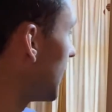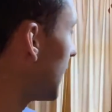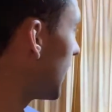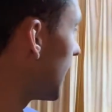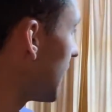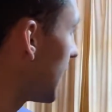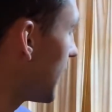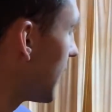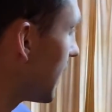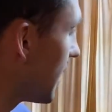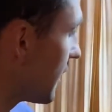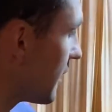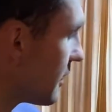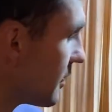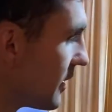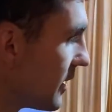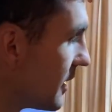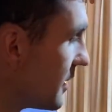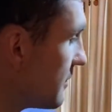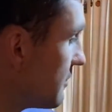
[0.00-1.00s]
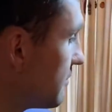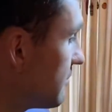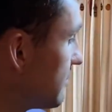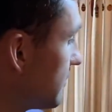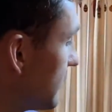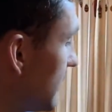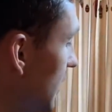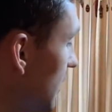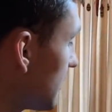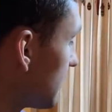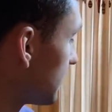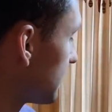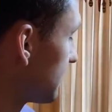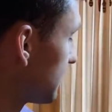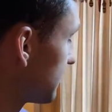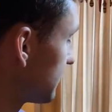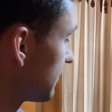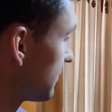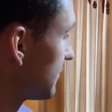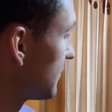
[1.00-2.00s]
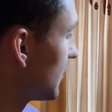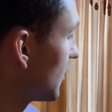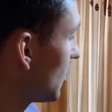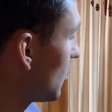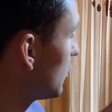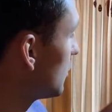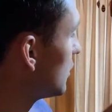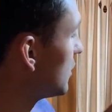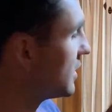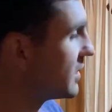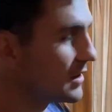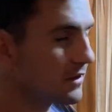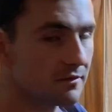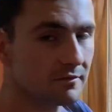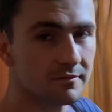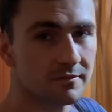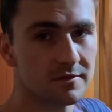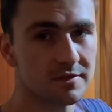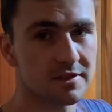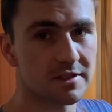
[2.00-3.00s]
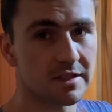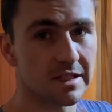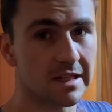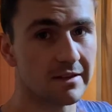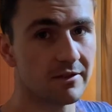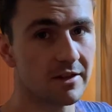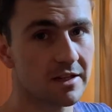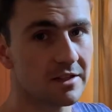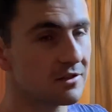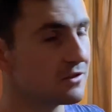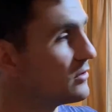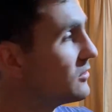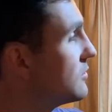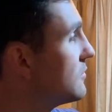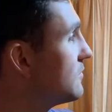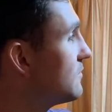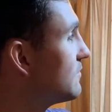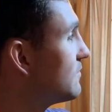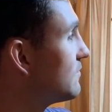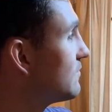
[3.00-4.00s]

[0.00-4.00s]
And then, yeah, all you need is a leveling tool,